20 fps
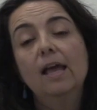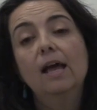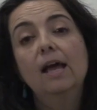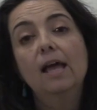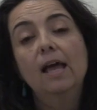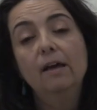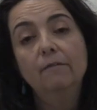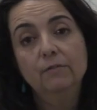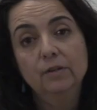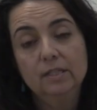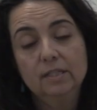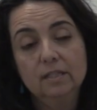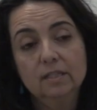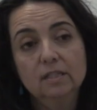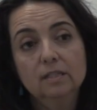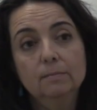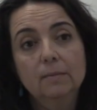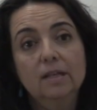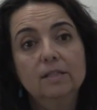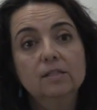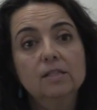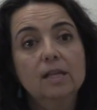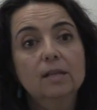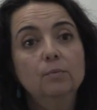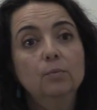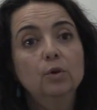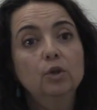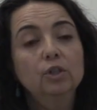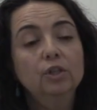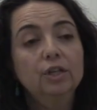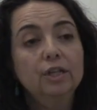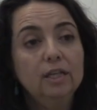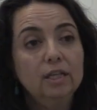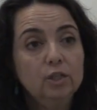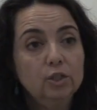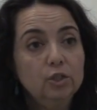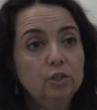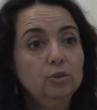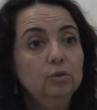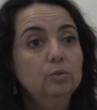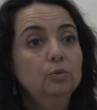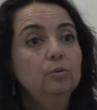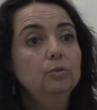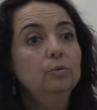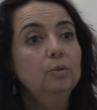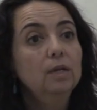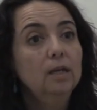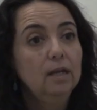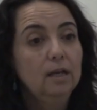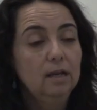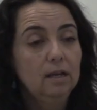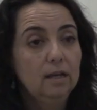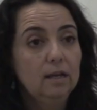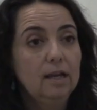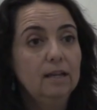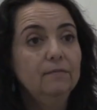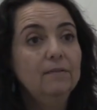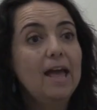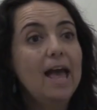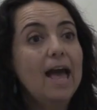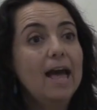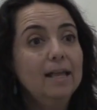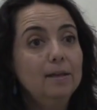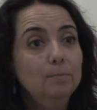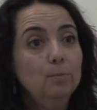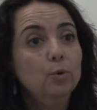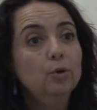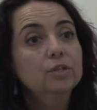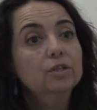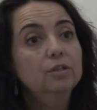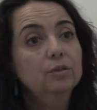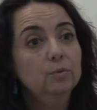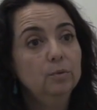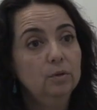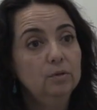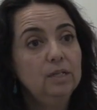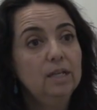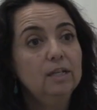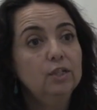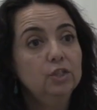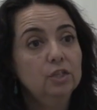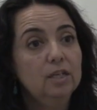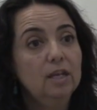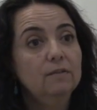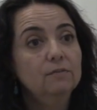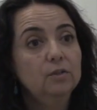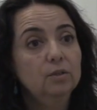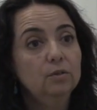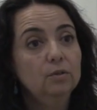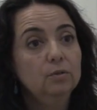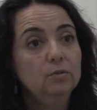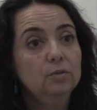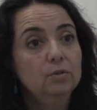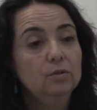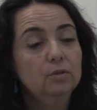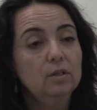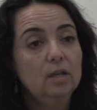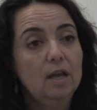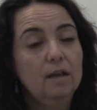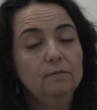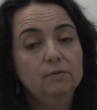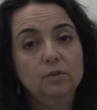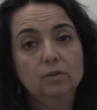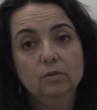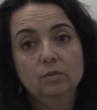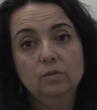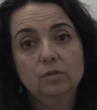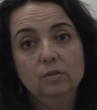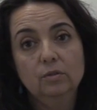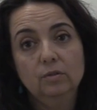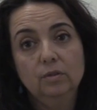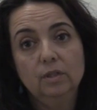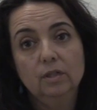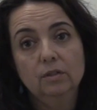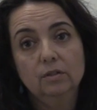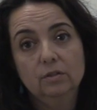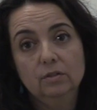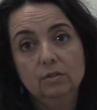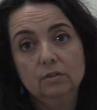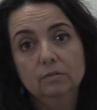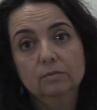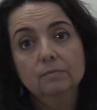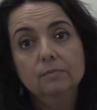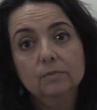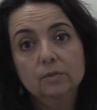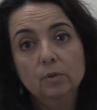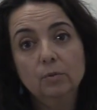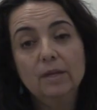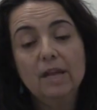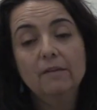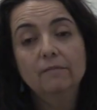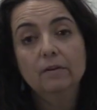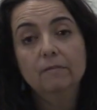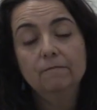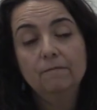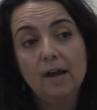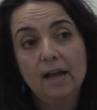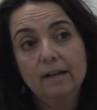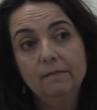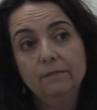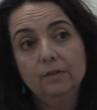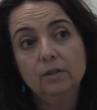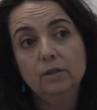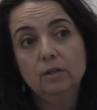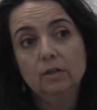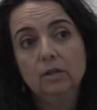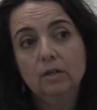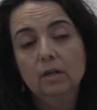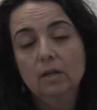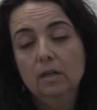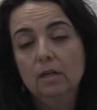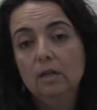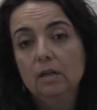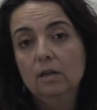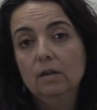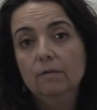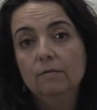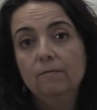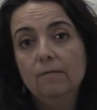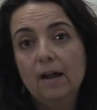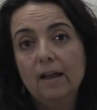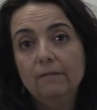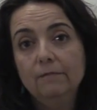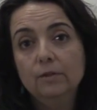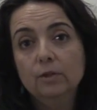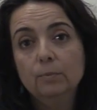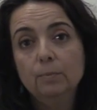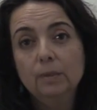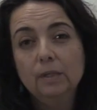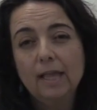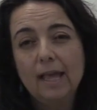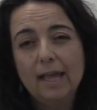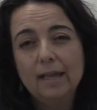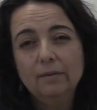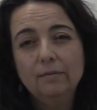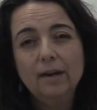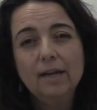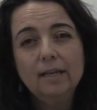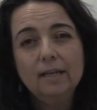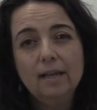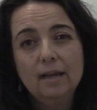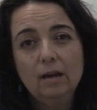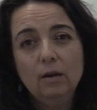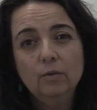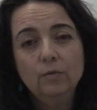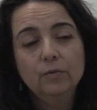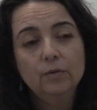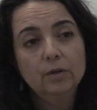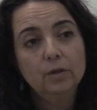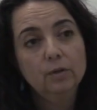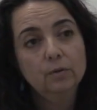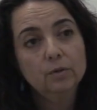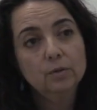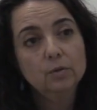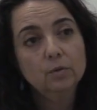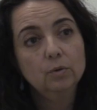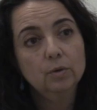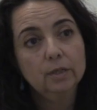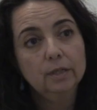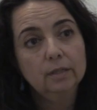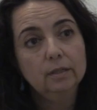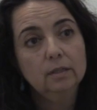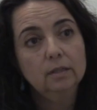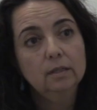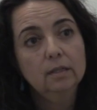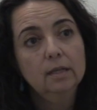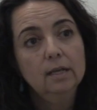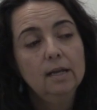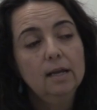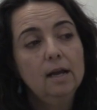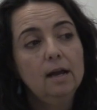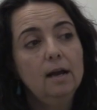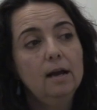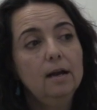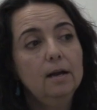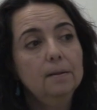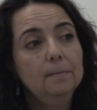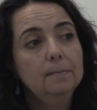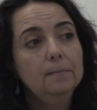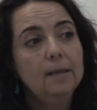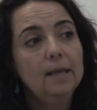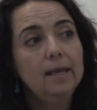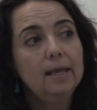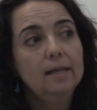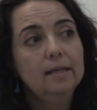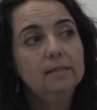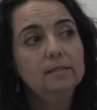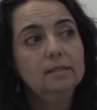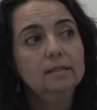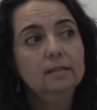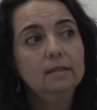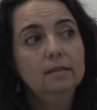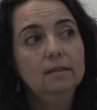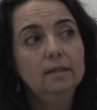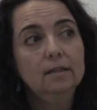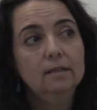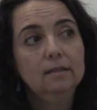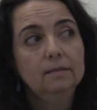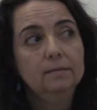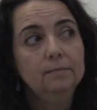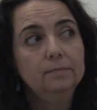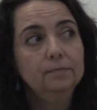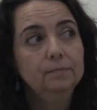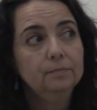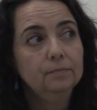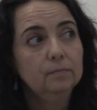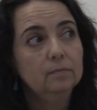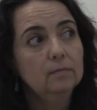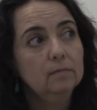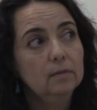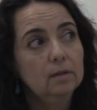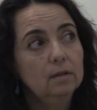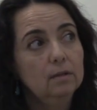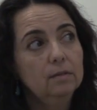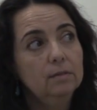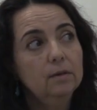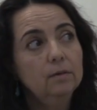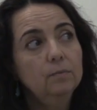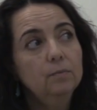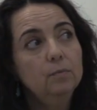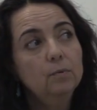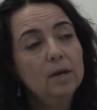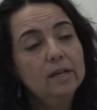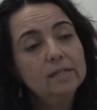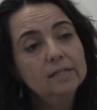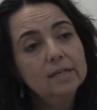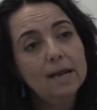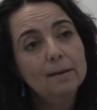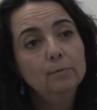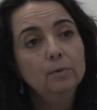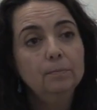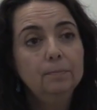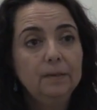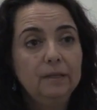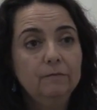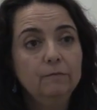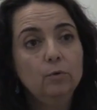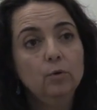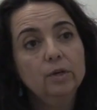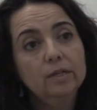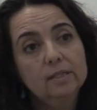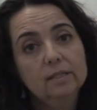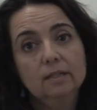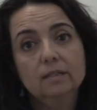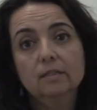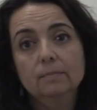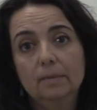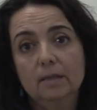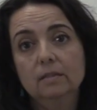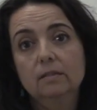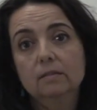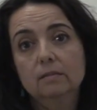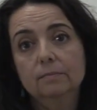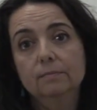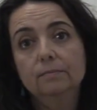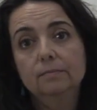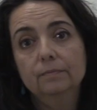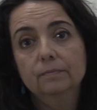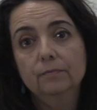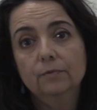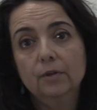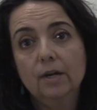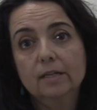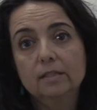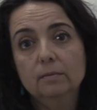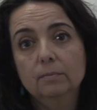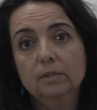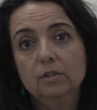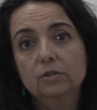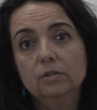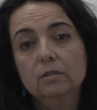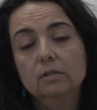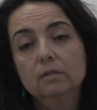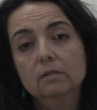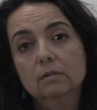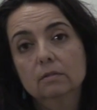Every 6 months, and we're looking to kind of add more to the rotation after those 2 years. So we have a 5-year plan right now for curatorial, and the runtime will be 4 to 6 months for exhibitions.